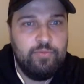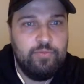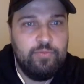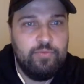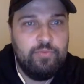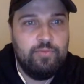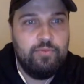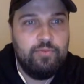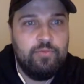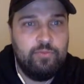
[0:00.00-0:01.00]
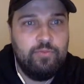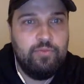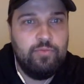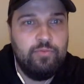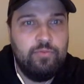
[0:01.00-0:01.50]

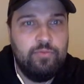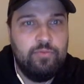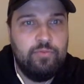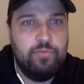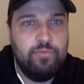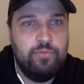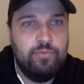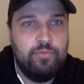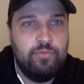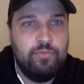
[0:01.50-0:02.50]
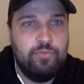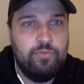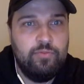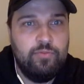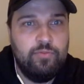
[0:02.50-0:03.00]

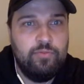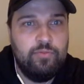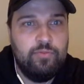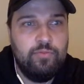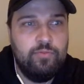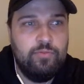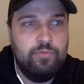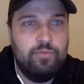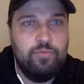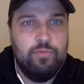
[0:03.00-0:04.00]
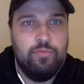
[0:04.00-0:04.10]
[no speech]